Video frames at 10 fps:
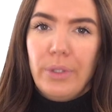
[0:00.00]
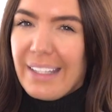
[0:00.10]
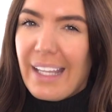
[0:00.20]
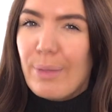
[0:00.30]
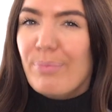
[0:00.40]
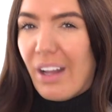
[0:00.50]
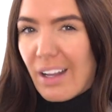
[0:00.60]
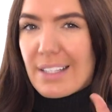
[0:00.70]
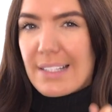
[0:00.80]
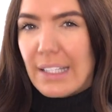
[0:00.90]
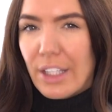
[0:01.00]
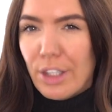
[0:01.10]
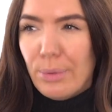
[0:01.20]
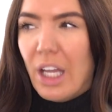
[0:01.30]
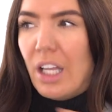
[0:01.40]
Yeah, I see
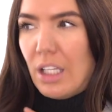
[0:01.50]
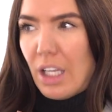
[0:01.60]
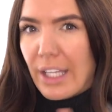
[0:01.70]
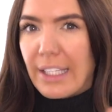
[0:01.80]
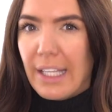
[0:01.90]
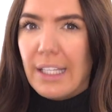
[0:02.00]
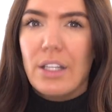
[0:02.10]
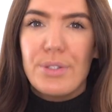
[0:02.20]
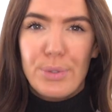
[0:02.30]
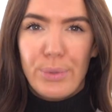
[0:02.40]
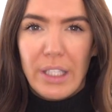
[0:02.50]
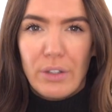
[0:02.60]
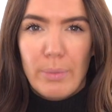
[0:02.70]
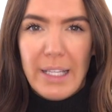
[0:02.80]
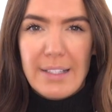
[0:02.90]
you liking those annoying
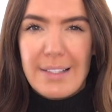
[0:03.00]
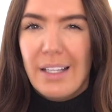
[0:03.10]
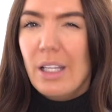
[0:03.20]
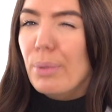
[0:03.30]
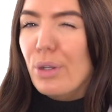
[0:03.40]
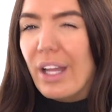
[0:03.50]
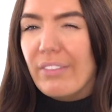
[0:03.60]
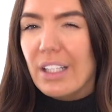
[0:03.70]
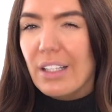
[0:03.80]
comments, but not having